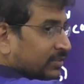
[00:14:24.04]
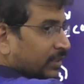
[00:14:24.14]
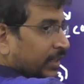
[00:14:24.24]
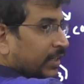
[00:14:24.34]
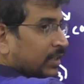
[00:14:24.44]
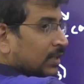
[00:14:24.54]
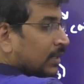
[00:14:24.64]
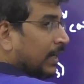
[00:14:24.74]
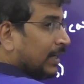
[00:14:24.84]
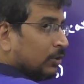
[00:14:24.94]
this, right,
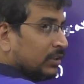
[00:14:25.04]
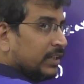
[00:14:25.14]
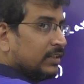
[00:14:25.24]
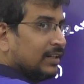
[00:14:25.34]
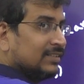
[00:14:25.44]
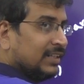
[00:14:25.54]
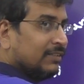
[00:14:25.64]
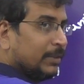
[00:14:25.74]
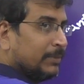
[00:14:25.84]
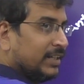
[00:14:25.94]
I'll not write it as dy
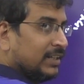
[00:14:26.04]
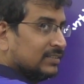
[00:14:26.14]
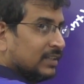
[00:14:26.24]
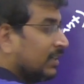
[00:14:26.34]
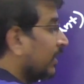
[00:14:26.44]
by dx. I'll